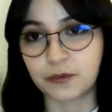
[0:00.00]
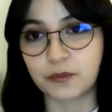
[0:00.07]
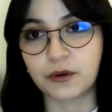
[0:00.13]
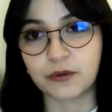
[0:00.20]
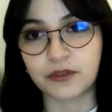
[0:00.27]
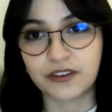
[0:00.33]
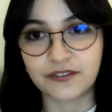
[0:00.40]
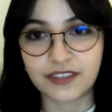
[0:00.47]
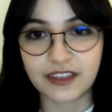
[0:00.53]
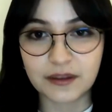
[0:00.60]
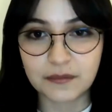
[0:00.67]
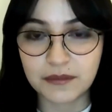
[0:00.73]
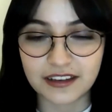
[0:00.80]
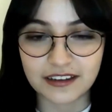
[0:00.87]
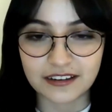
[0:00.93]
with both of
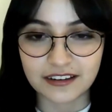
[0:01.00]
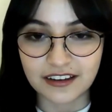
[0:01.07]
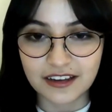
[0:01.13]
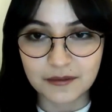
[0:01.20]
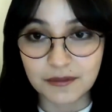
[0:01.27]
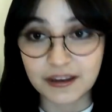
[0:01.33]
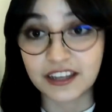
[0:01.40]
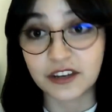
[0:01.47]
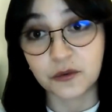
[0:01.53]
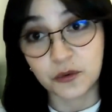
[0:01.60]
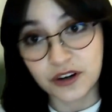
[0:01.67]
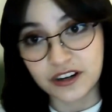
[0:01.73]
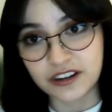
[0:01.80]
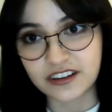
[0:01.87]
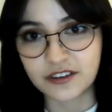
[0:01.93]
them and make
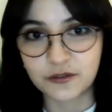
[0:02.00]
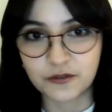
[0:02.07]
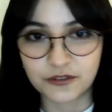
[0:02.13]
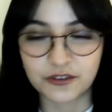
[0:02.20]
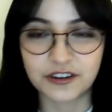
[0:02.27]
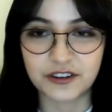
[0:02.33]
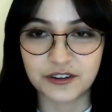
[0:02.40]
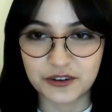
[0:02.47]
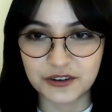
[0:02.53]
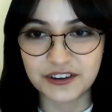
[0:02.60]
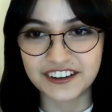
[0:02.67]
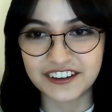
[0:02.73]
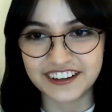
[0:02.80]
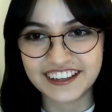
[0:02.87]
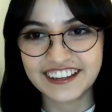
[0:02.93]
it work for you.
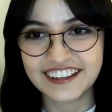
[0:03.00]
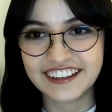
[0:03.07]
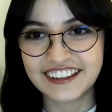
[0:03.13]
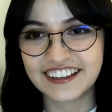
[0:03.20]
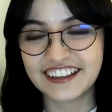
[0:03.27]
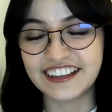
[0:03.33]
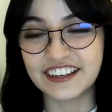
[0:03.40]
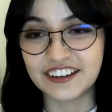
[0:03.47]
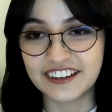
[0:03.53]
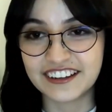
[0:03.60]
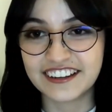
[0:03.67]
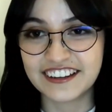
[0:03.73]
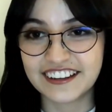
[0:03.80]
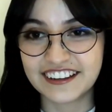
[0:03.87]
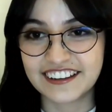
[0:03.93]

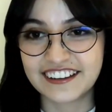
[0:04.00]
And